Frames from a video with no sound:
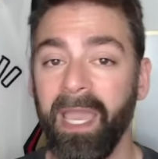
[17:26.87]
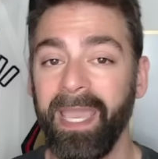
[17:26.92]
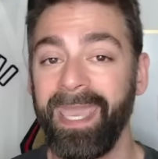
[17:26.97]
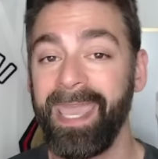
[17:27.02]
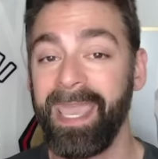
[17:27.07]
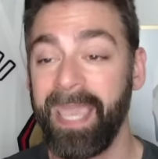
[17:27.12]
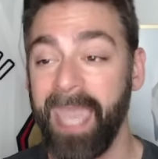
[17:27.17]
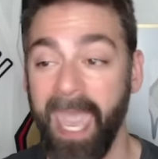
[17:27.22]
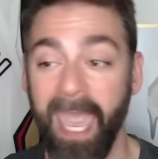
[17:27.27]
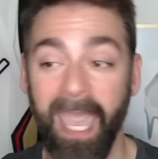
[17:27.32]

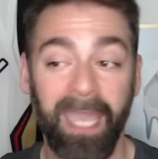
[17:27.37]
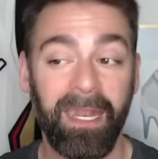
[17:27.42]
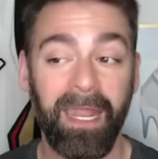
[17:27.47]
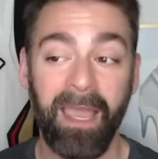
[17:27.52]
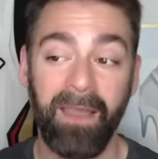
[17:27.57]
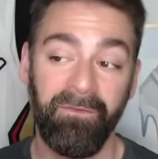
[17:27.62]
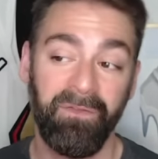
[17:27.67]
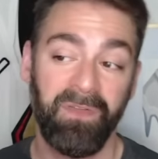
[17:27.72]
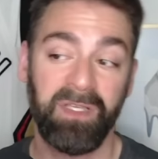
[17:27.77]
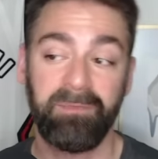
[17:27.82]
He can
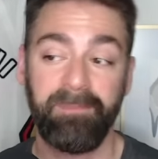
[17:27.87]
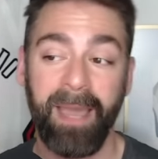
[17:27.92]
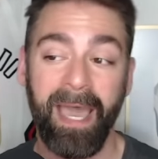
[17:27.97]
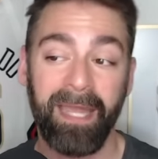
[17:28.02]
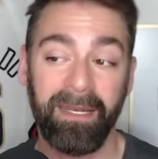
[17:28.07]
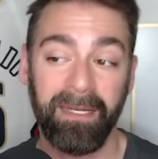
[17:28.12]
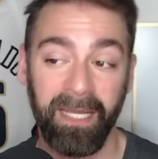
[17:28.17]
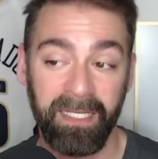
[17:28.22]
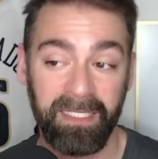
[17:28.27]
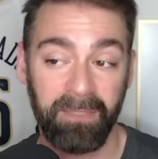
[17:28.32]
have these
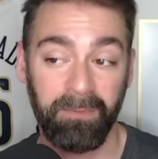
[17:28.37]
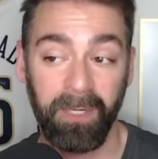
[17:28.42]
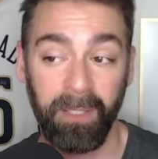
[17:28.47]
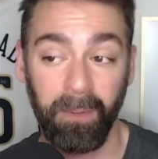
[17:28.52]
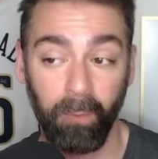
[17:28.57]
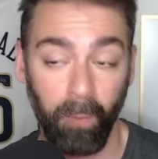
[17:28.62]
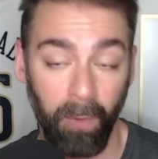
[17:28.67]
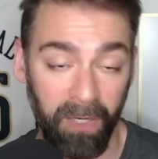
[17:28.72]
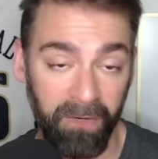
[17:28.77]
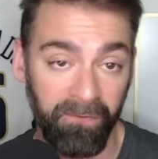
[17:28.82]
bad nights. He
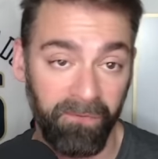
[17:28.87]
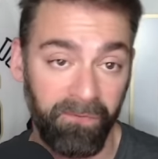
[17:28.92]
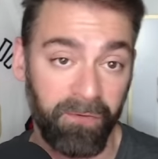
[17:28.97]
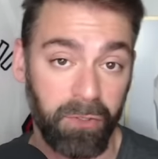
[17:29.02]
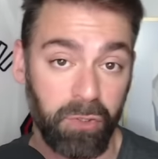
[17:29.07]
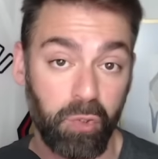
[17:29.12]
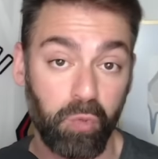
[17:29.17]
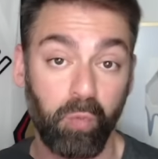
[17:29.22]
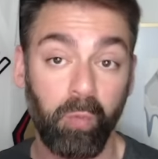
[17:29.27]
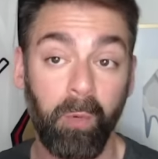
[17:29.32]
went one
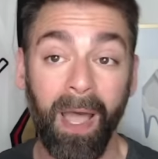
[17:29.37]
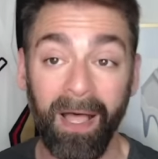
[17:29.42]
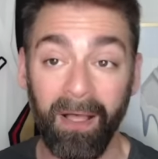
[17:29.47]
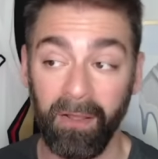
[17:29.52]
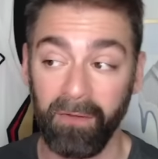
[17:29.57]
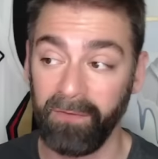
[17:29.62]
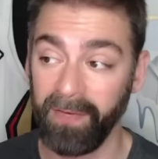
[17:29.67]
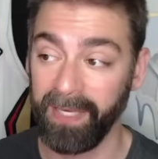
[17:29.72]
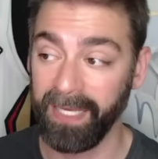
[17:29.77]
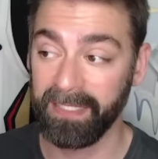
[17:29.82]
for
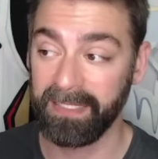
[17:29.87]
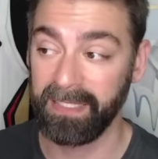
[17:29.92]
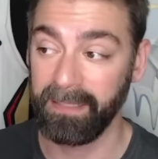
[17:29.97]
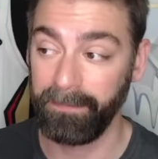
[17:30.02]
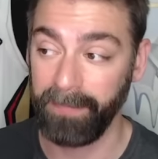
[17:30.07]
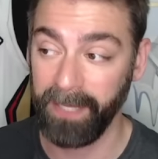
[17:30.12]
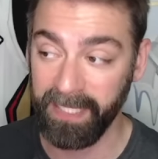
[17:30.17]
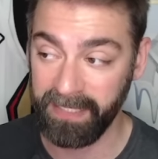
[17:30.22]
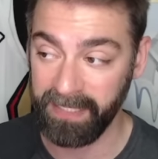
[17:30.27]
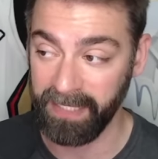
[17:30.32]
twelve against the
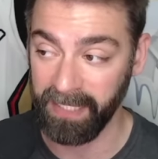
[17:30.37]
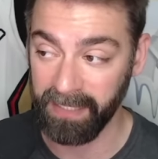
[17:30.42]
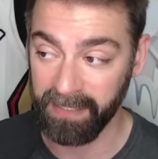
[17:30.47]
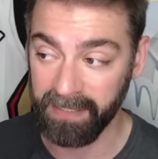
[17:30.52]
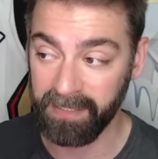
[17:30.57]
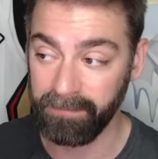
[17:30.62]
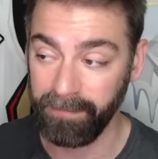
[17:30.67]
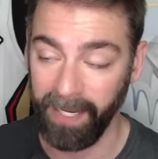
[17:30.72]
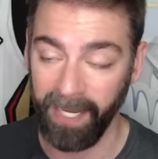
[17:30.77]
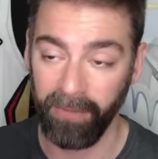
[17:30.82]

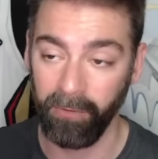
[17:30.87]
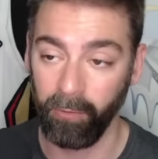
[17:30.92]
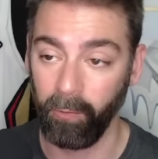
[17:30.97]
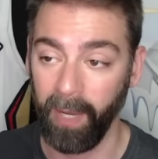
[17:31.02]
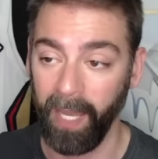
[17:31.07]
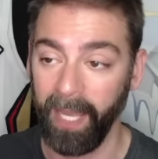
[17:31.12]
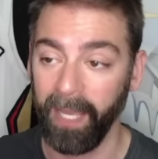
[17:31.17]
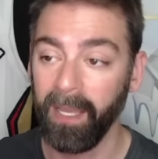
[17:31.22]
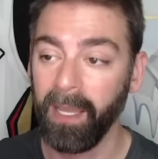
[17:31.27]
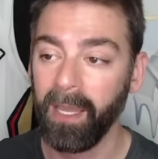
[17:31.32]
Pistons, by the
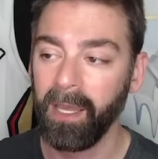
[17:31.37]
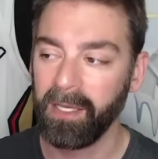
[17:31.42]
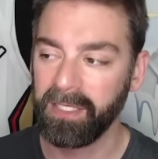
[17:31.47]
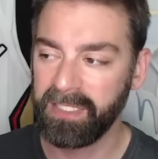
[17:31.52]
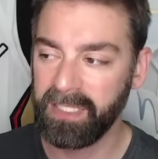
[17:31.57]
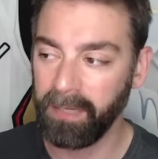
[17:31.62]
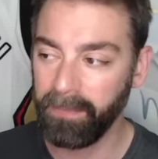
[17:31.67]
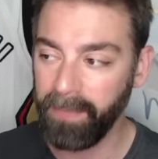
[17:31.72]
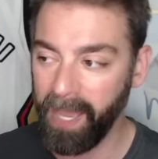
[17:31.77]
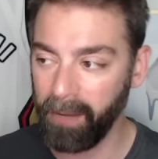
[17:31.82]
way.
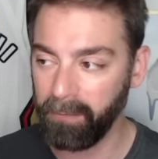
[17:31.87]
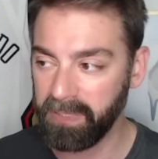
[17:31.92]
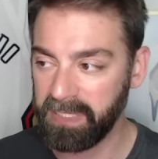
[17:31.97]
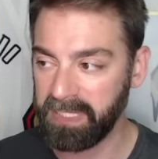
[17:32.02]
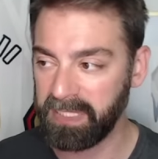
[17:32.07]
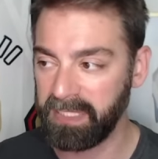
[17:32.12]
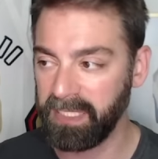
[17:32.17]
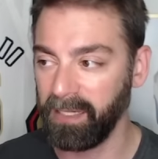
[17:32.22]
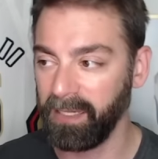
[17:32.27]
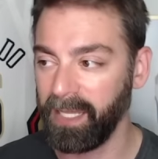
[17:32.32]
Somehow was
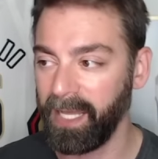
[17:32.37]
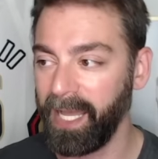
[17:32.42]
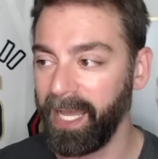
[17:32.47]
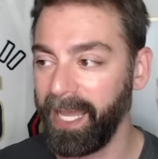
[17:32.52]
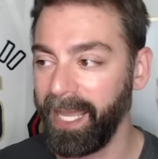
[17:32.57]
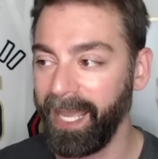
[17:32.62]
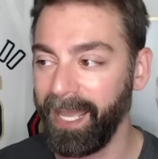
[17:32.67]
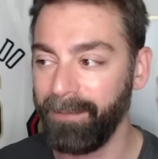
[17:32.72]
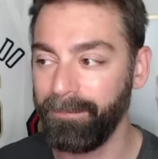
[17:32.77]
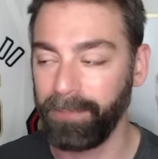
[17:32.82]
still
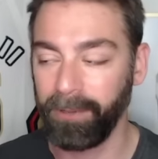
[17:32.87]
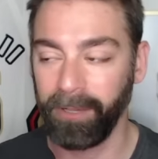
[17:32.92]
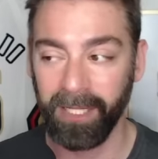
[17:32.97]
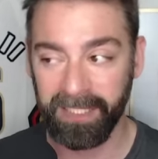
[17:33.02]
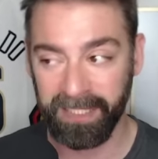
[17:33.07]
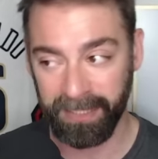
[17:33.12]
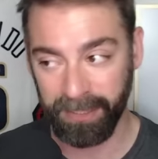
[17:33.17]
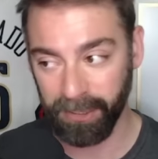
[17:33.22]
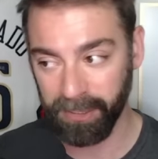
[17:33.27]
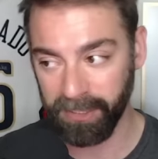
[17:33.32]
a
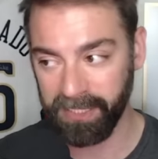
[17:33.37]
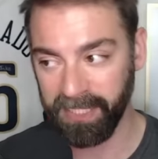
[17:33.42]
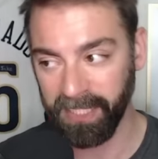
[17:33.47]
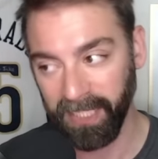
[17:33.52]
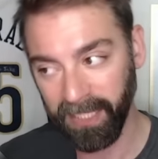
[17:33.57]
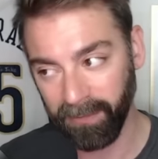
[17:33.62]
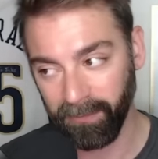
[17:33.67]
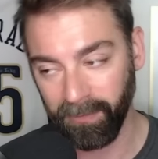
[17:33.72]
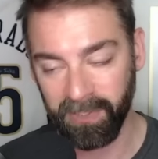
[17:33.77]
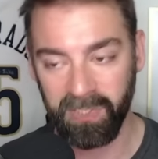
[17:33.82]
plus
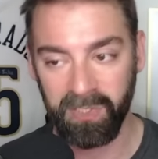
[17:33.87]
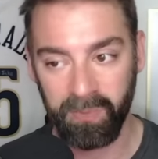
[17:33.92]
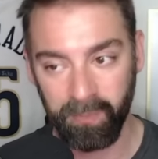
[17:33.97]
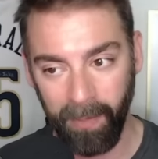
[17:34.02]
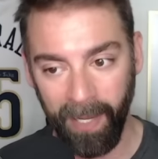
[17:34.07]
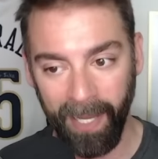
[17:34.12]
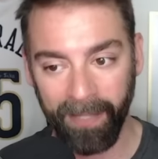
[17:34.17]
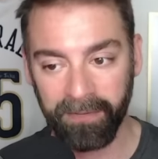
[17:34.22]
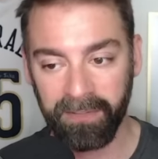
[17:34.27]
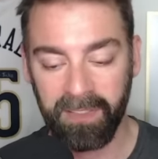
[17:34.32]
thirteen, which is
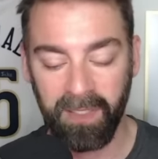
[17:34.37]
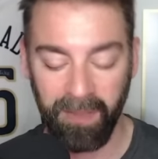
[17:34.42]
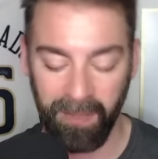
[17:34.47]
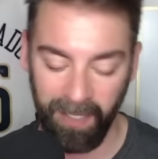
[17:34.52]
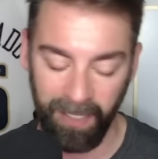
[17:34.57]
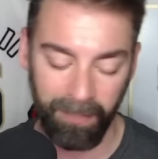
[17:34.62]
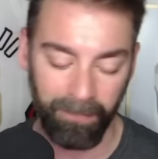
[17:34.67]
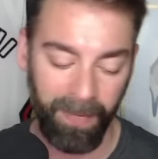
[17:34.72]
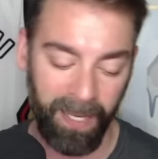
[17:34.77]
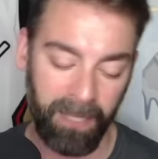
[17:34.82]
wild to
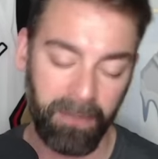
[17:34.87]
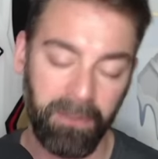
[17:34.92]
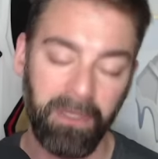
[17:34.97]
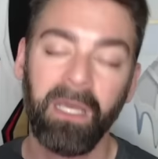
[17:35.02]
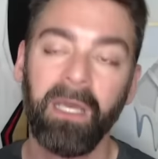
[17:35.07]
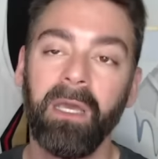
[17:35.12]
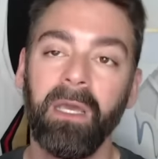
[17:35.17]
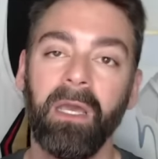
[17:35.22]
think about.